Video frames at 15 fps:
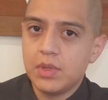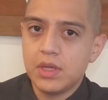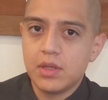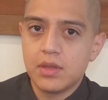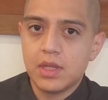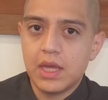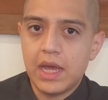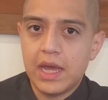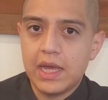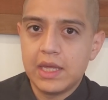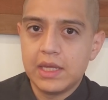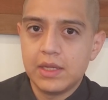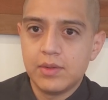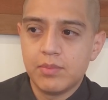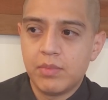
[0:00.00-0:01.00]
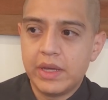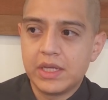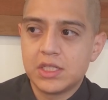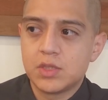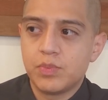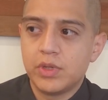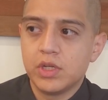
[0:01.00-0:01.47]
that my
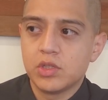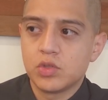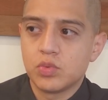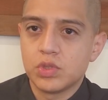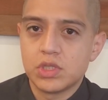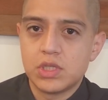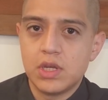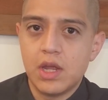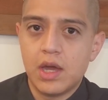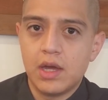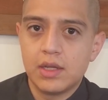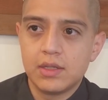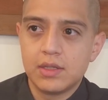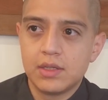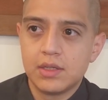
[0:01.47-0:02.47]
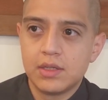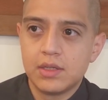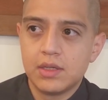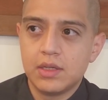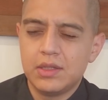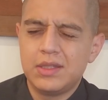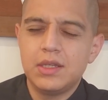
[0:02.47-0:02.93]
experience
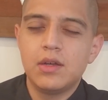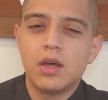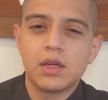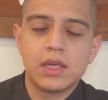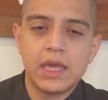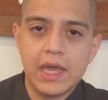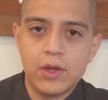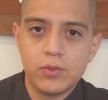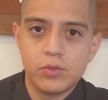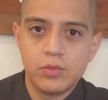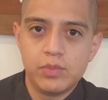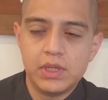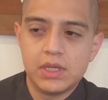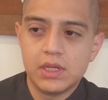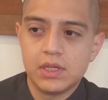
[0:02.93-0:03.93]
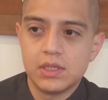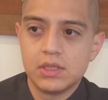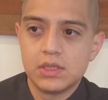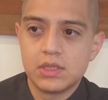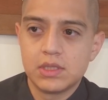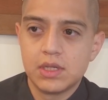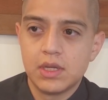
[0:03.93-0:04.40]
did not count
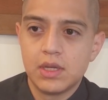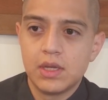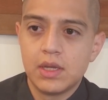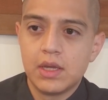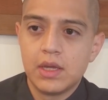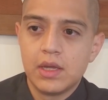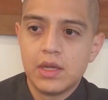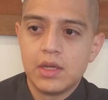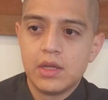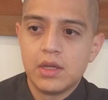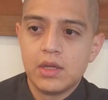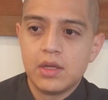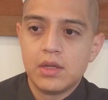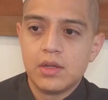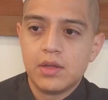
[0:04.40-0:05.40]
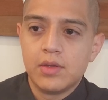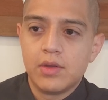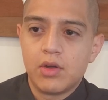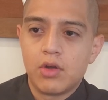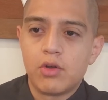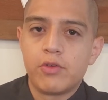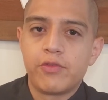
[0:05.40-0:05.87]
because
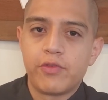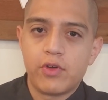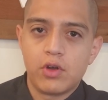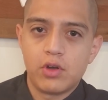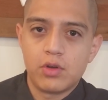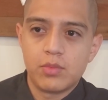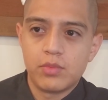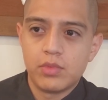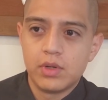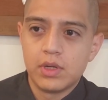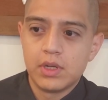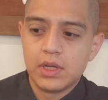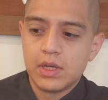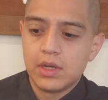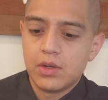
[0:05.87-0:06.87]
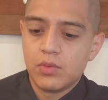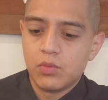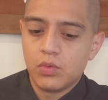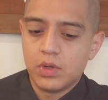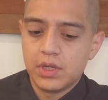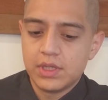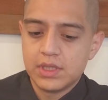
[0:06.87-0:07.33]
her firm
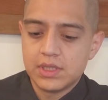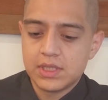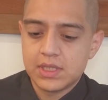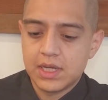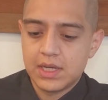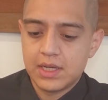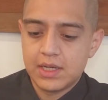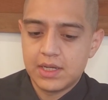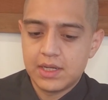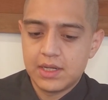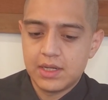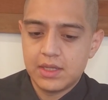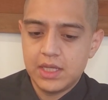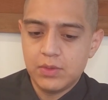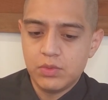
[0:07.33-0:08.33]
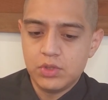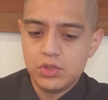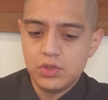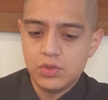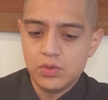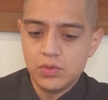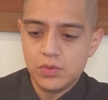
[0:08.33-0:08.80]
was they would
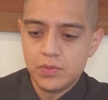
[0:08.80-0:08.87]
do